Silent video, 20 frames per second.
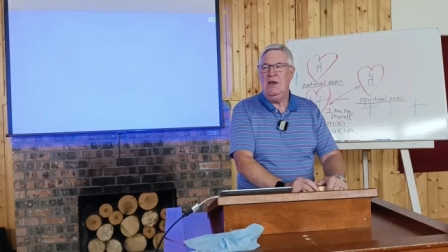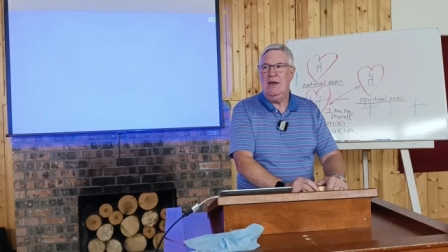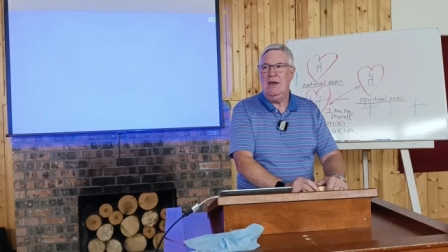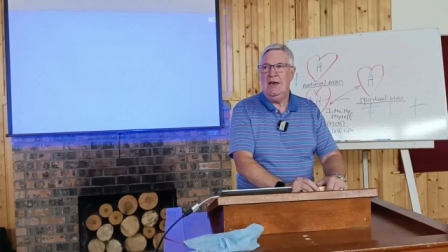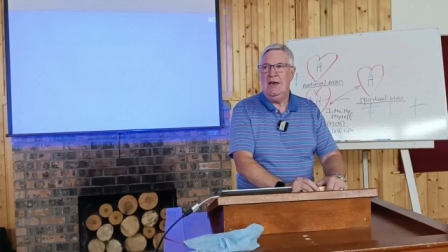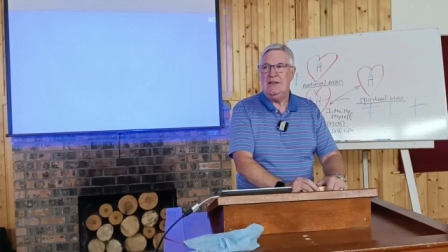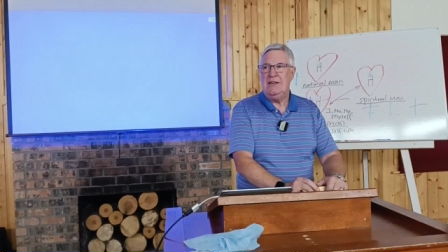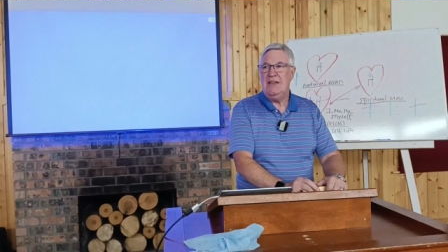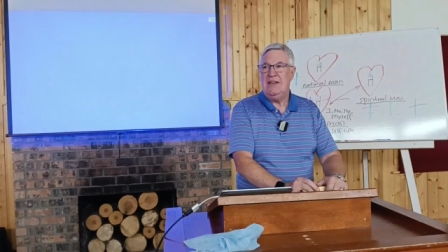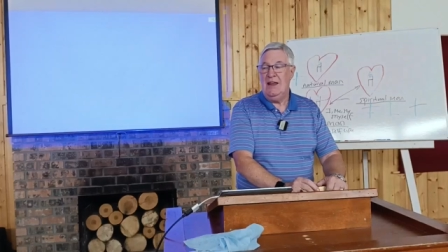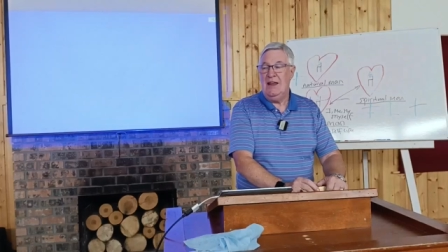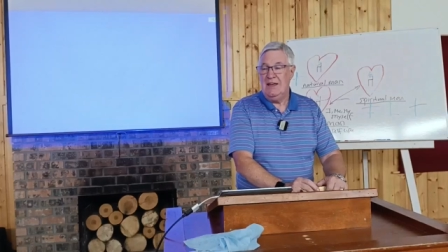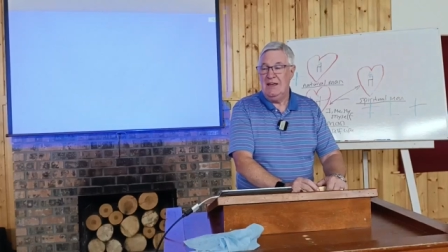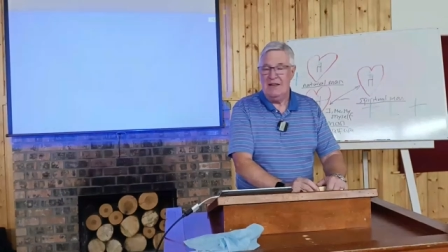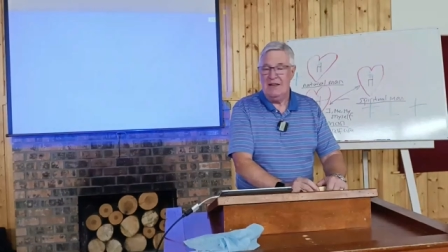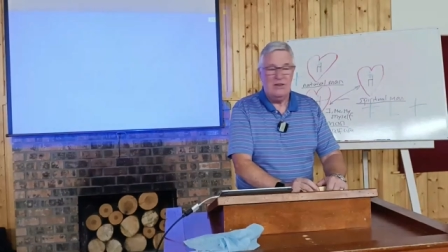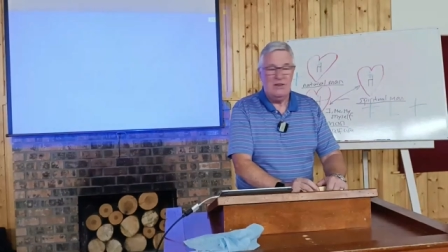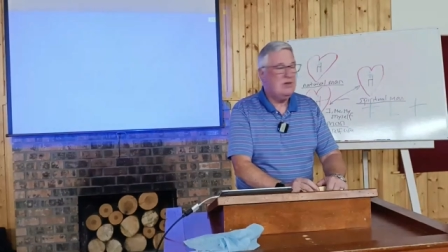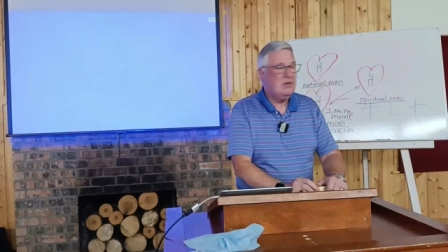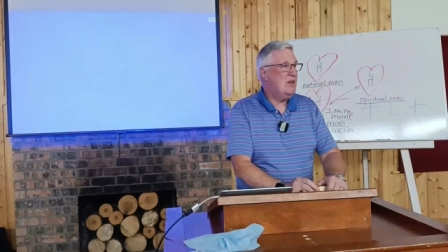uh, tell
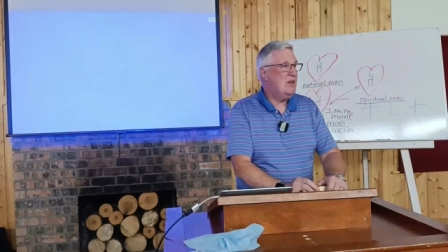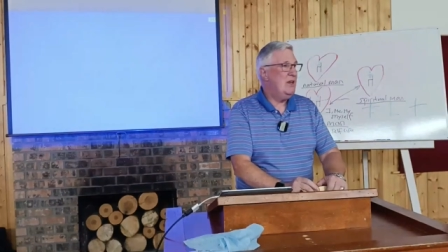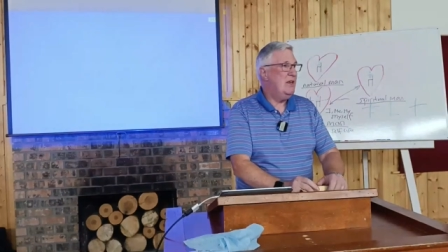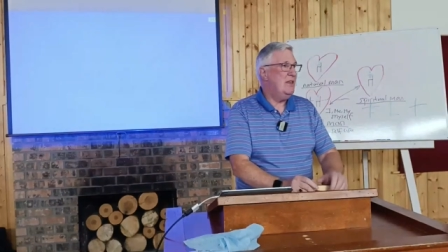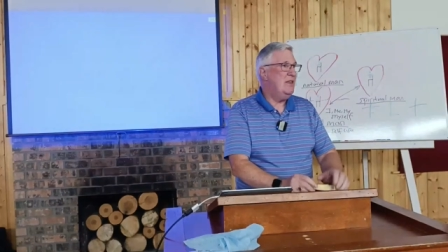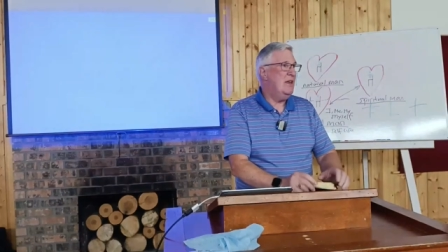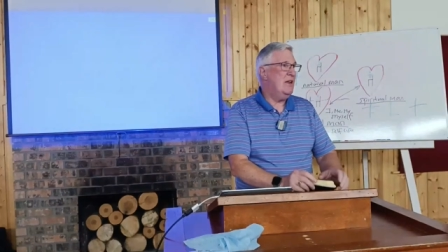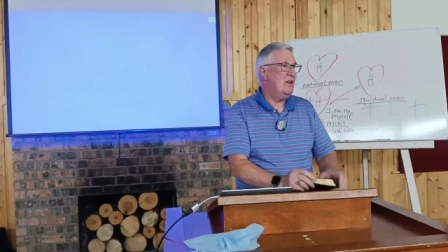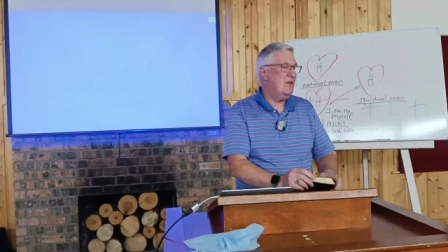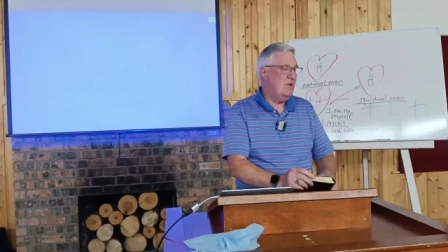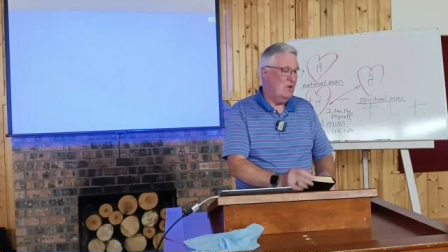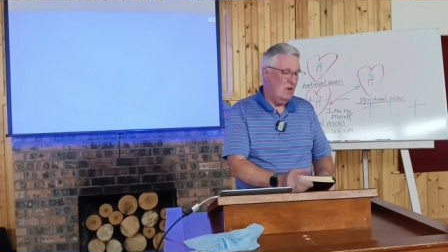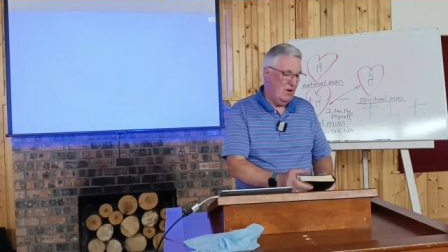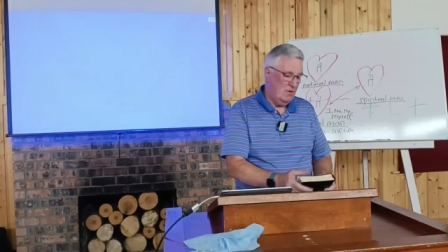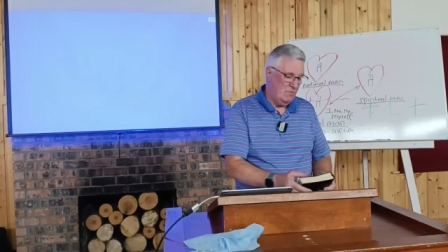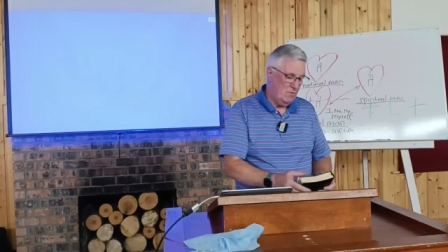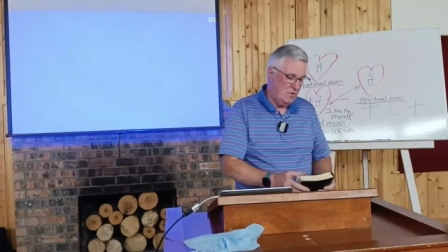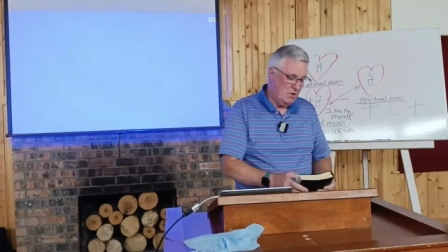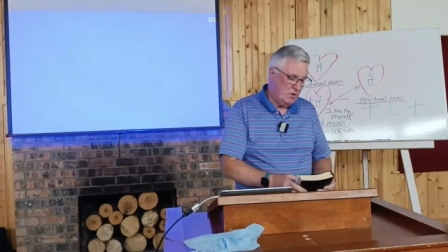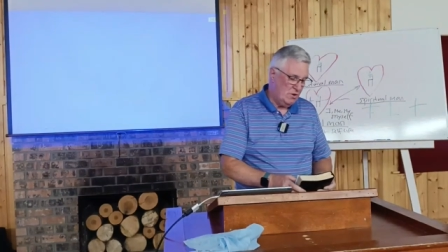us that
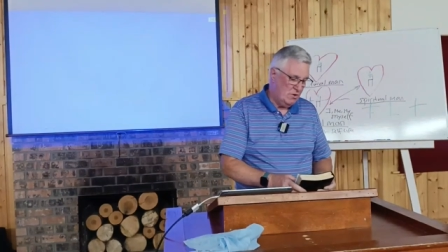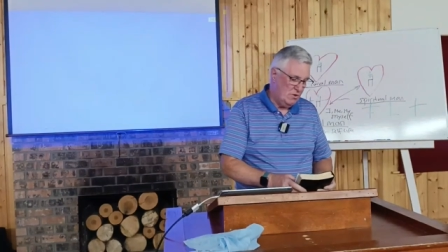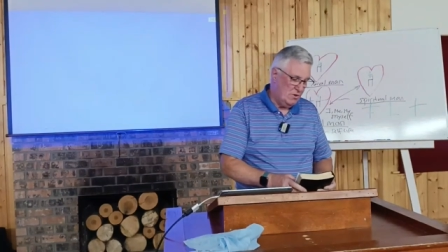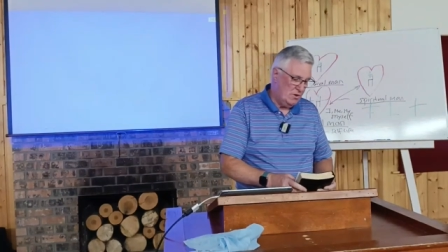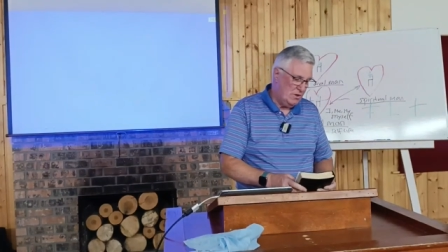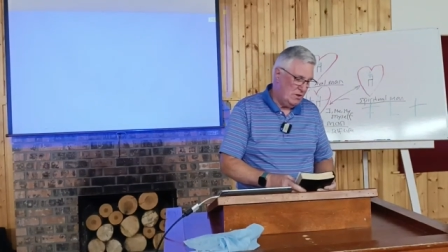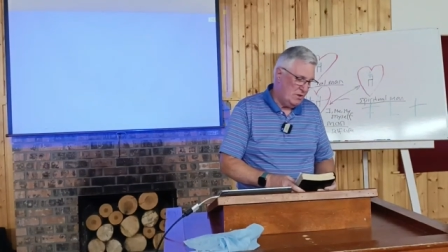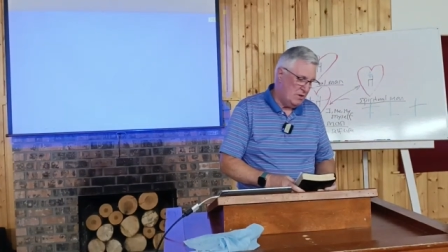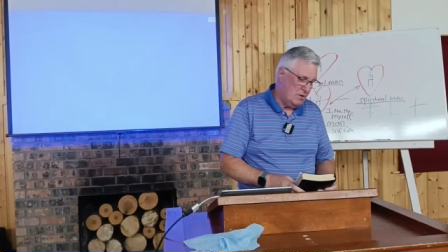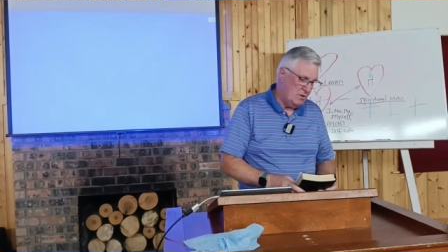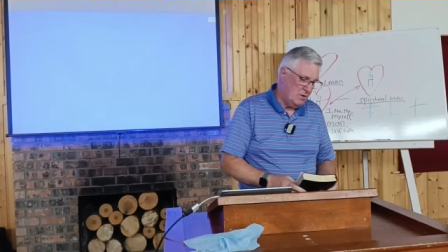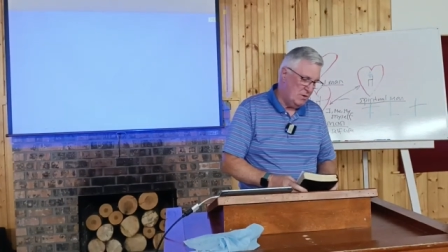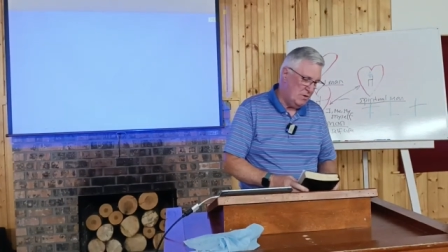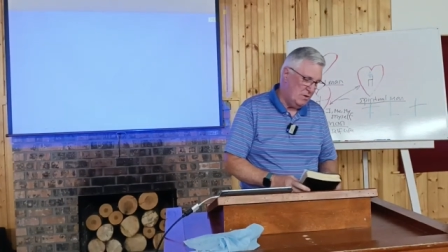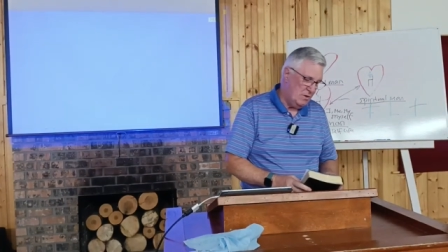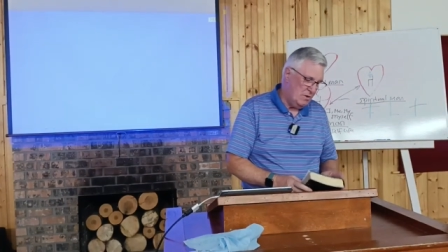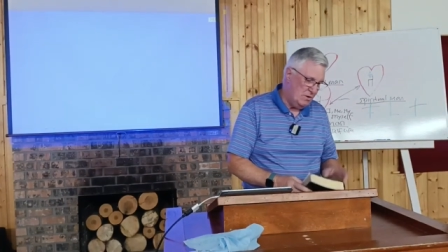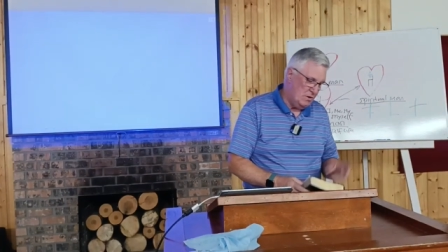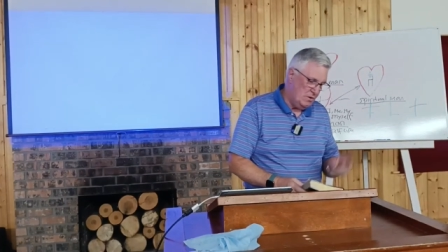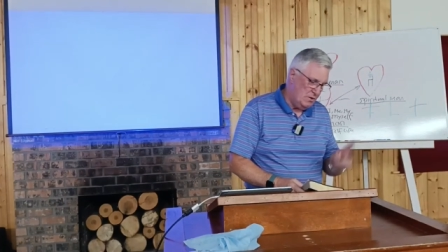God was going
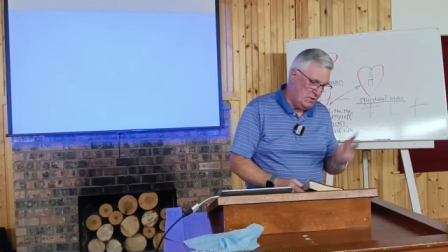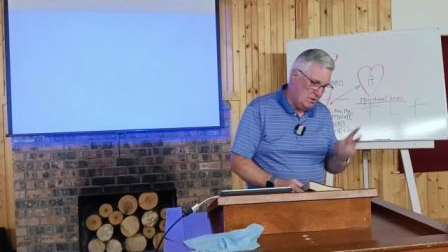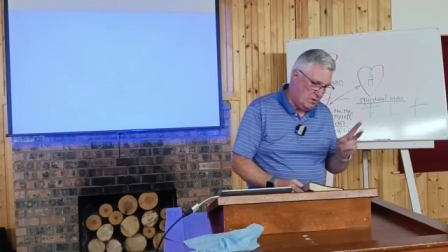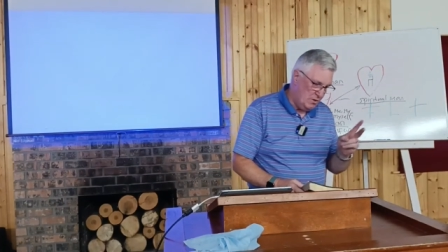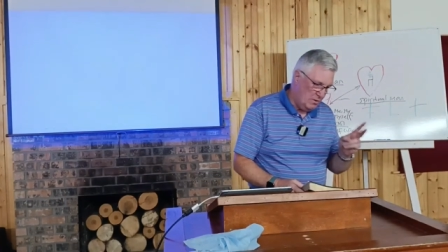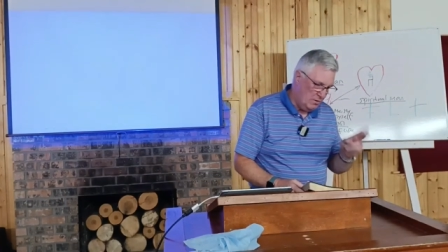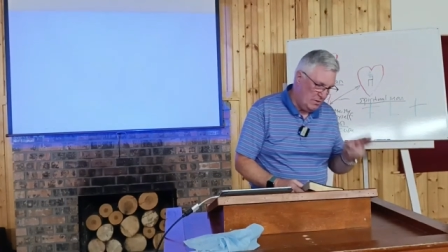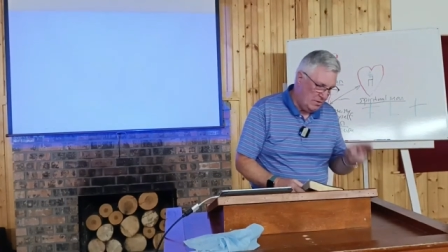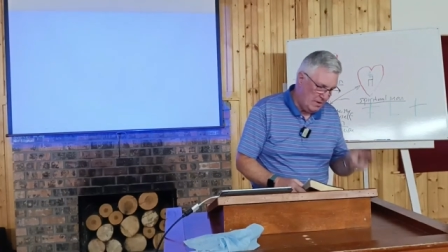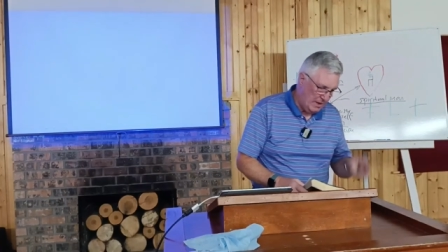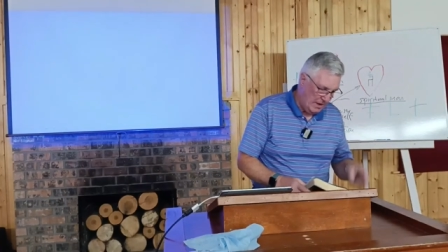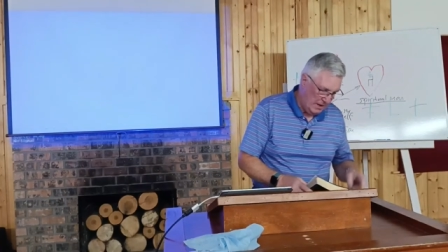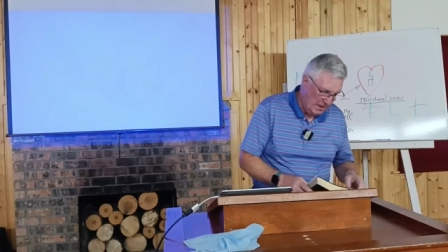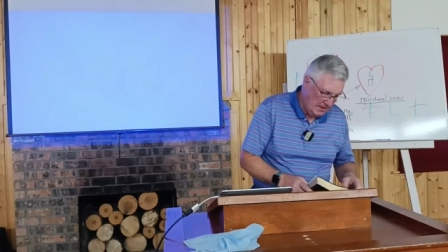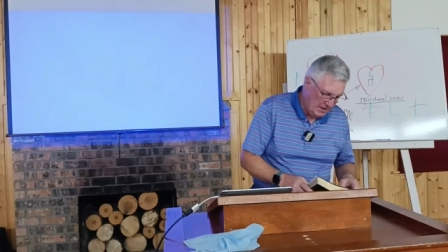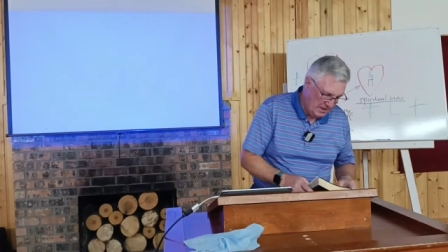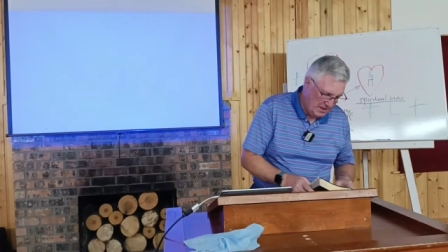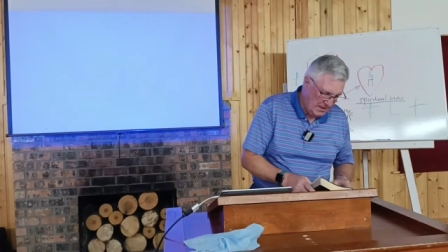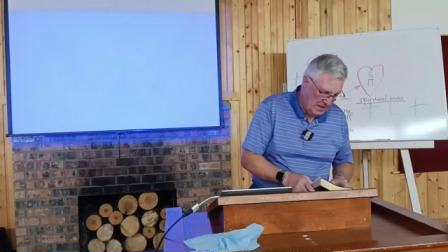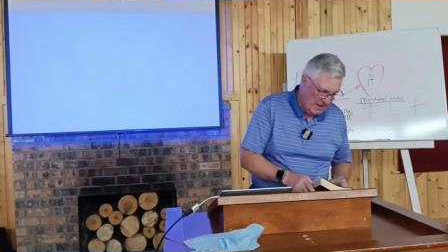to do two
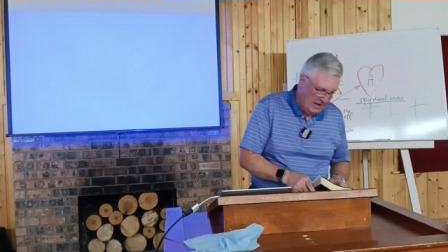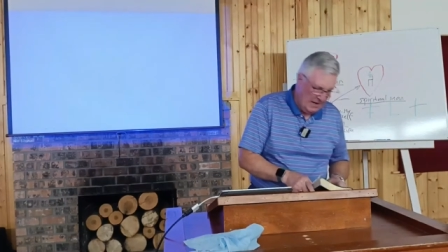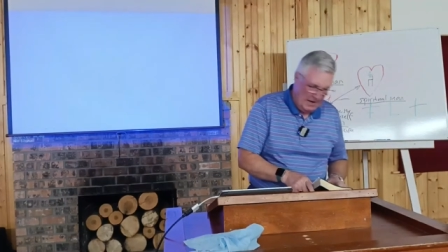things